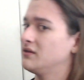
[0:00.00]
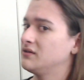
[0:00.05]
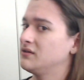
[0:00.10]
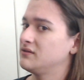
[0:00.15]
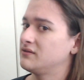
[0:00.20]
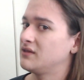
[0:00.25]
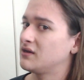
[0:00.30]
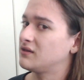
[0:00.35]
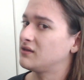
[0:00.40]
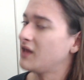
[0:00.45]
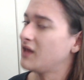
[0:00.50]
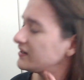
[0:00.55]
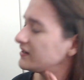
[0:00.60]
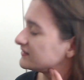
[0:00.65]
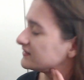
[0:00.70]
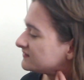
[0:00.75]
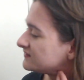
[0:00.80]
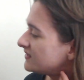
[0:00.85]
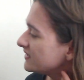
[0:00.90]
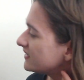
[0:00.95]
the clock
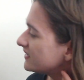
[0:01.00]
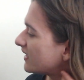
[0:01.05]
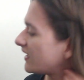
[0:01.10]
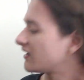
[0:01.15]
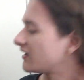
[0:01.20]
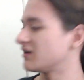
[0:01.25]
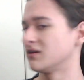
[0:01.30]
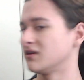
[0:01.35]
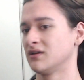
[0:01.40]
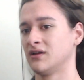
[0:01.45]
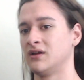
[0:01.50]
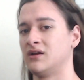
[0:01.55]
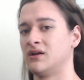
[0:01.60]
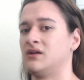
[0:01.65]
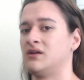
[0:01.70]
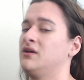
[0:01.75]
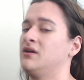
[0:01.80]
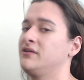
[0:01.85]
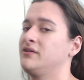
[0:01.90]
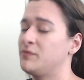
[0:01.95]
is ticking.
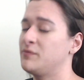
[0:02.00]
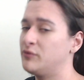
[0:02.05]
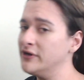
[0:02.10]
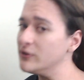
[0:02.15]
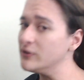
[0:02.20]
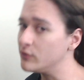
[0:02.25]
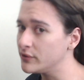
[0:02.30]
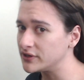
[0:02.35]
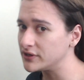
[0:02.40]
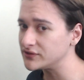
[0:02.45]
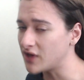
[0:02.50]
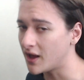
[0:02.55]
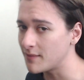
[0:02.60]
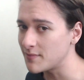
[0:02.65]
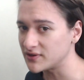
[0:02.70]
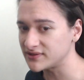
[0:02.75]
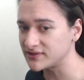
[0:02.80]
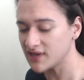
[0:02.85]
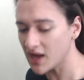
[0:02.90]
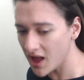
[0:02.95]
The pre-order is
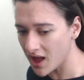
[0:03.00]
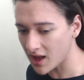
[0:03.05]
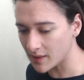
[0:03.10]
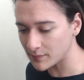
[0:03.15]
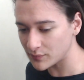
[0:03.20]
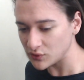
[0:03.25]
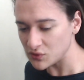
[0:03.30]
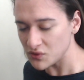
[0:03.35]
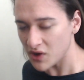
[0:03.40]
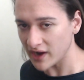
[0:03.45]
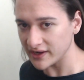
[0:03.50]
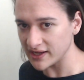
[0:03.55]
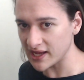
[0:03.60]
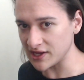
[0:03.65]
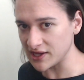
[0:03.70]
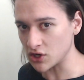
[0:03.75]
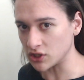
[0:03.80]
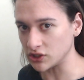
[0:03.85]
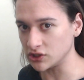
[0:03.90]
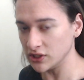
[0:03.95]
almost up. You gotta get
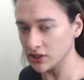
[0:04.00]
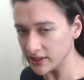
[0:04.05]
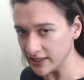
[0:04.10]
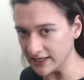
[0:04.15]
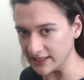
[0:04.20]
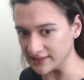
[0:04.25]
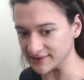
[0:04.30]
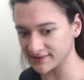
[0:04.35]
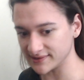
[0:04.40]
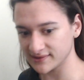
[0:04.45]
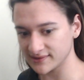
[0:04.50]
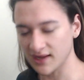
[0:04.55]
your goodies.